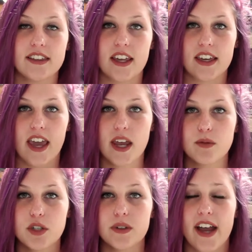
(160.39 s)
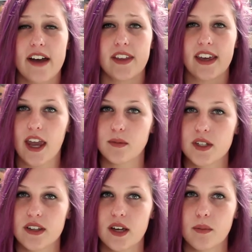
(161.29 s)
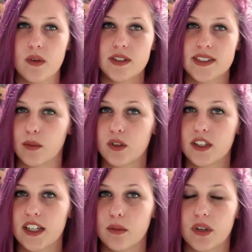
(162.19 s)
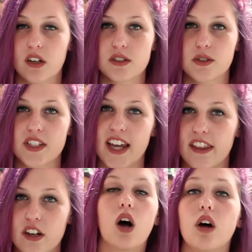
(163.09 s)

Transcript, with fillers: they came to and how they came to them separately, but also together.